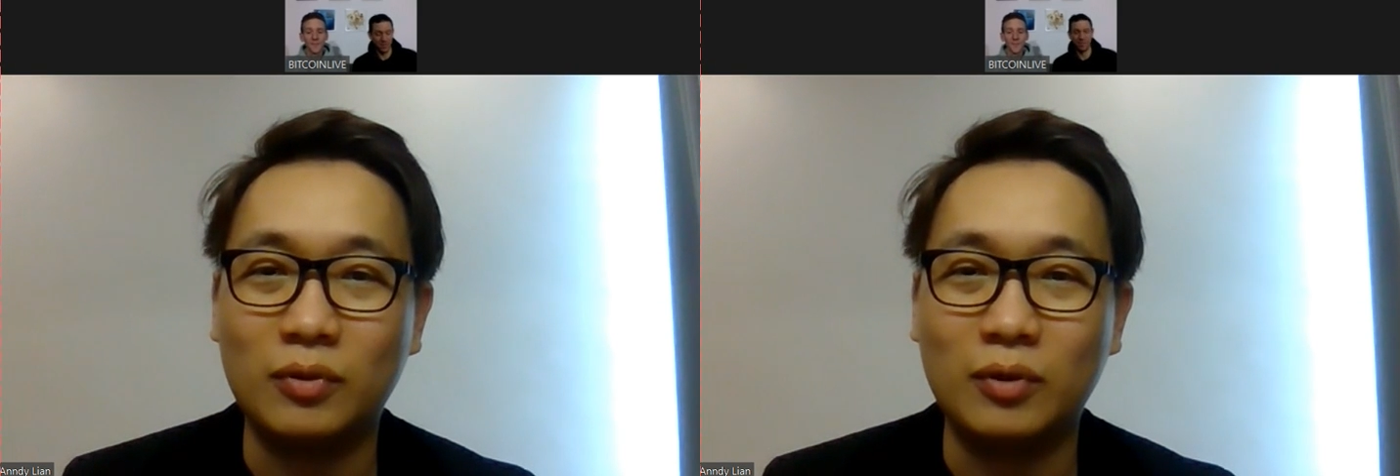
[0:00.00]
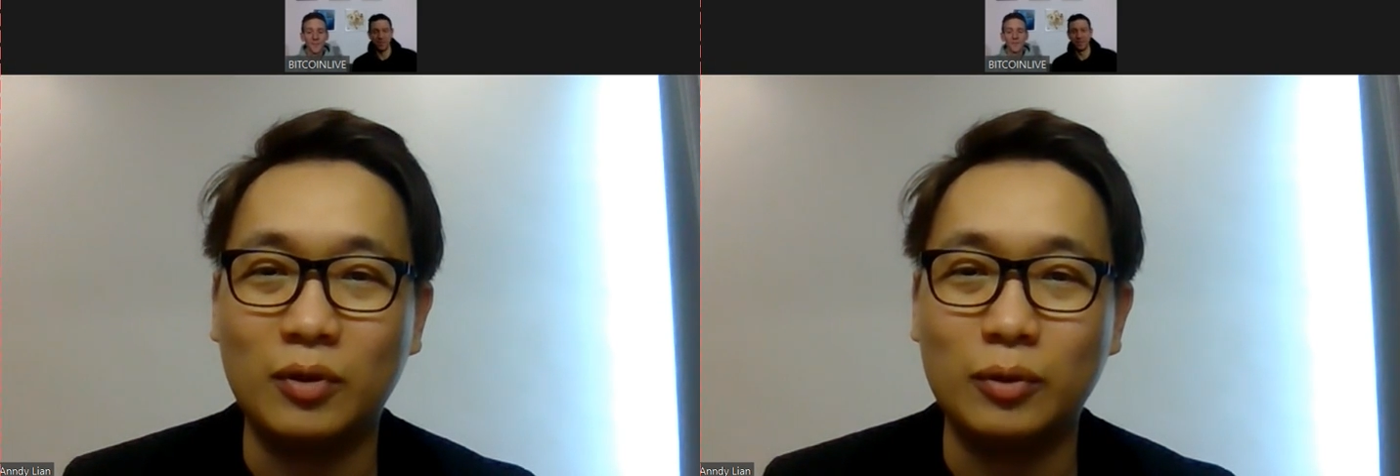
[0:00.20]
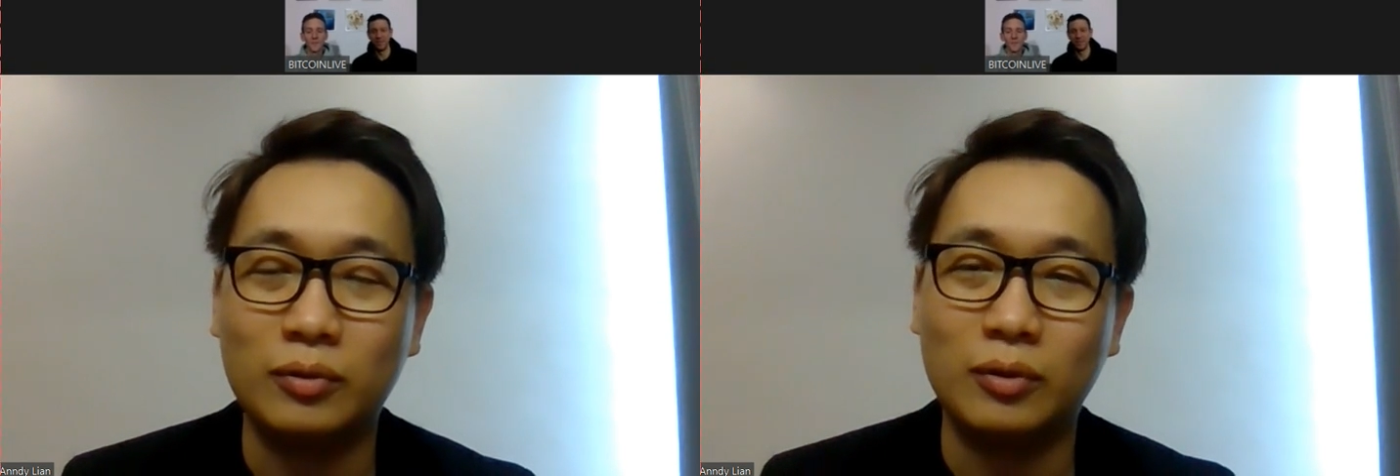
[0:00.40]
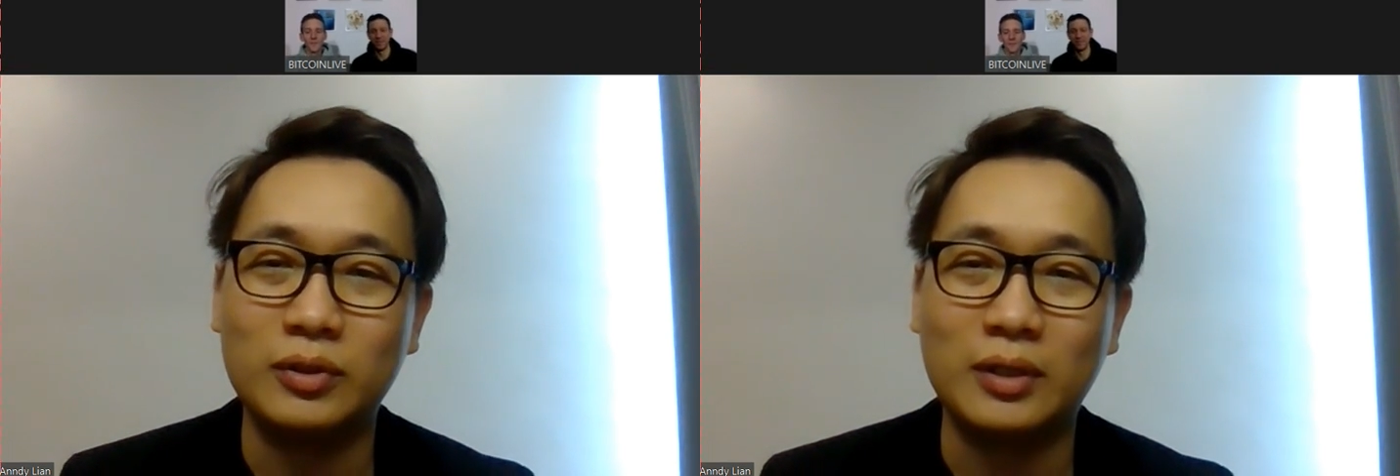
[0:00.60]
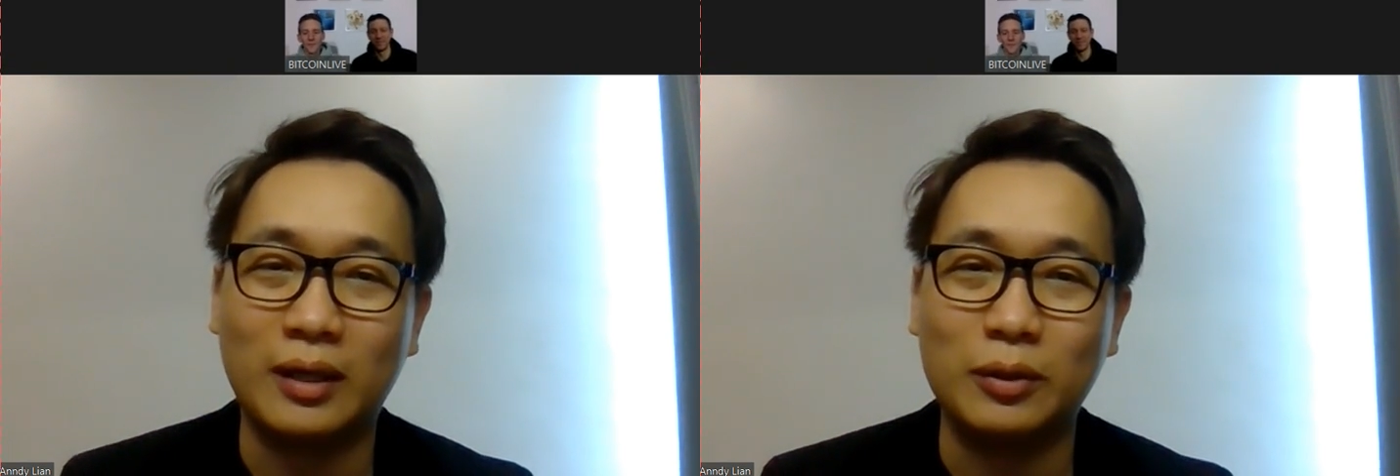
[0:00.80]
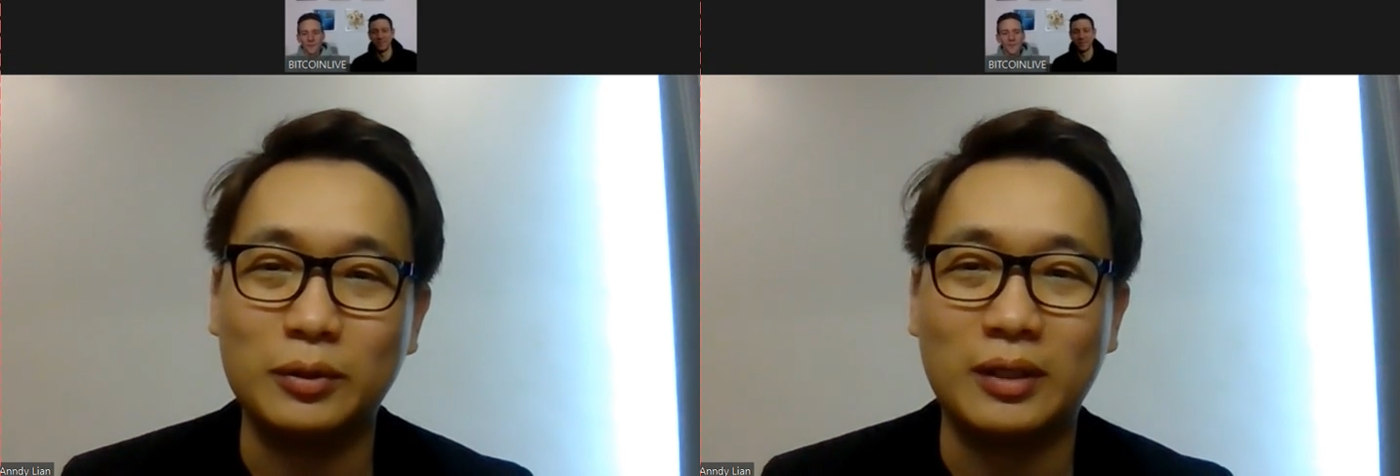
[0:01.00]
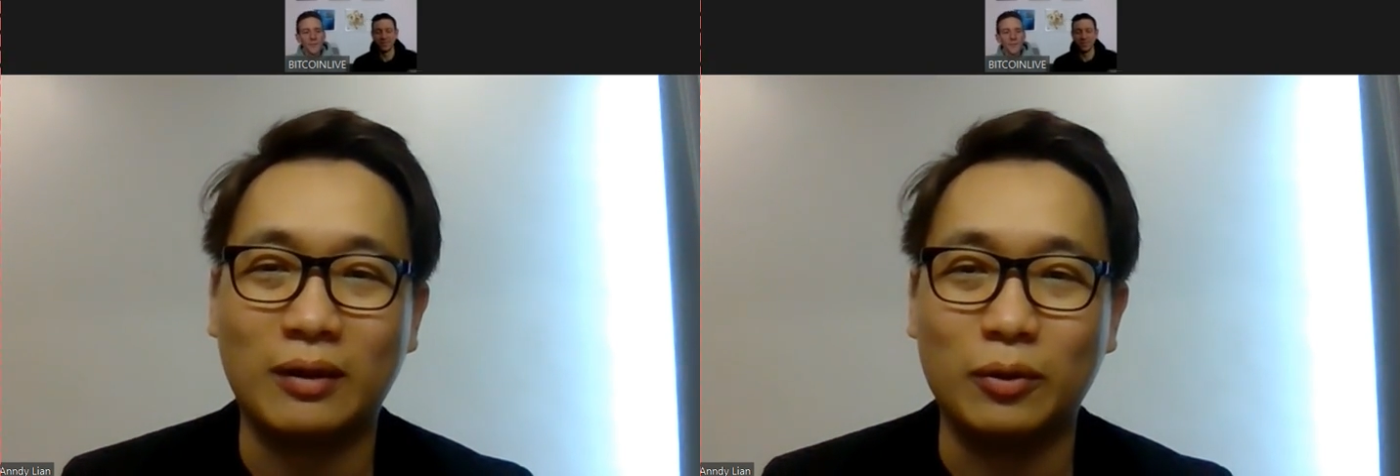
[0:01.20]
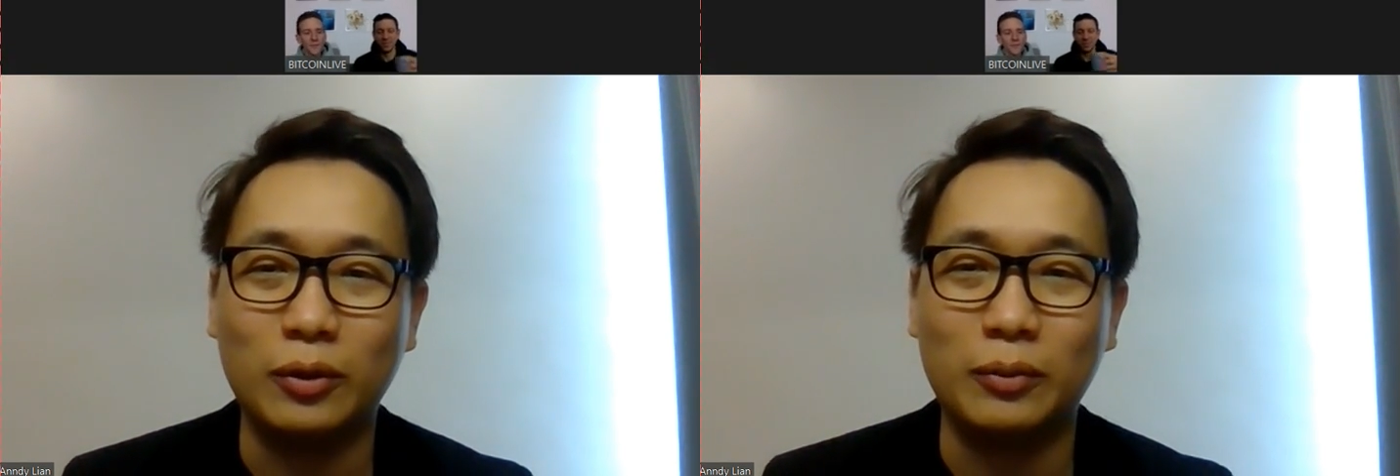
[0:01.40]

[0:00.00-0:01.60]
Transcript: good,